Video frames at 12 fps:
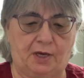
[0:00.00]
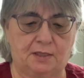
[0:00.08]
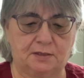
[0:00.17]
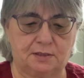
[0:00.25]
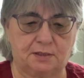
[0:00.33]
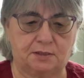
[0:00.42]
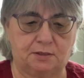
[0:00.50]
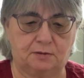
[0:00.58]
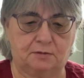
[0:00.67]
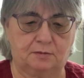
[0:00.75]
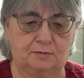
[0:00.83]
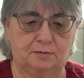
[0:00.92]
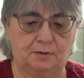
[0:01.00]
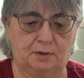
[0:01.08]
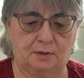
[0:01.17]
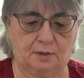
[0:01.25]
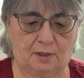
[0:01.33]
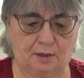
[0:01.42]
access to
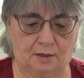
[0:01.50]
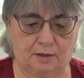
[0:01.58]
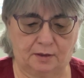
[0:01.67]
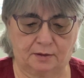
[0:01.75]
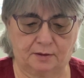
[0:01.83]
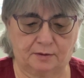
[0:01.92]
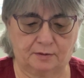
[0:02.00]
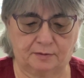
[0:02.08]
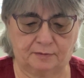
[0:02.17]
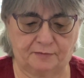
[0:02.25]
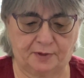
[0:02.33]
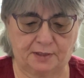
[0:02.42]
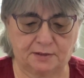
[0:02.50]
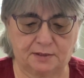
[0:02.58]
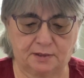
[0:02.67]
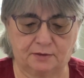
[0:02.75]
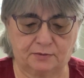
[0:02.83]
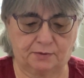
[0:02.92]
a lot of the
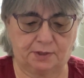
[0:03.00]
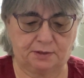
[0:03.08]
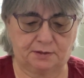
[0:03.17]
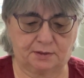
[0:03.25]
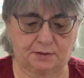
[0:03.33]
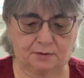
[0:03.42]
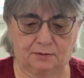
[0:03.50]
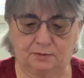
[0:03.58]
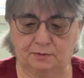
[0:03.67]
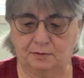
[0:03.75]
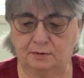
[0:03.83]
fancy threads, so